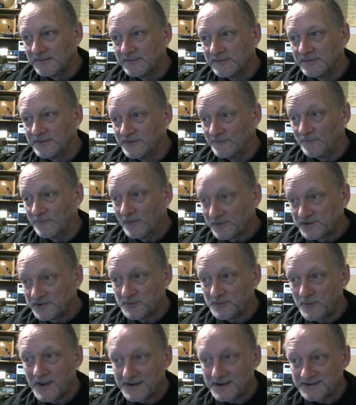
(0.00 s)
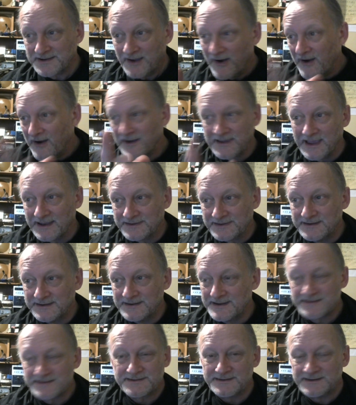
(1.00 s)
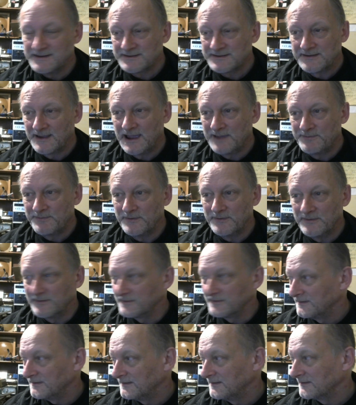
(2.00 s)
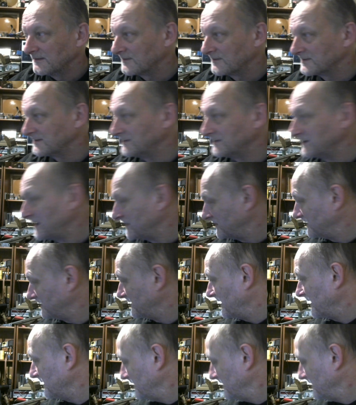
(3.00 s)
The voltage we actually are getting he's not happy with, because at the end of the day,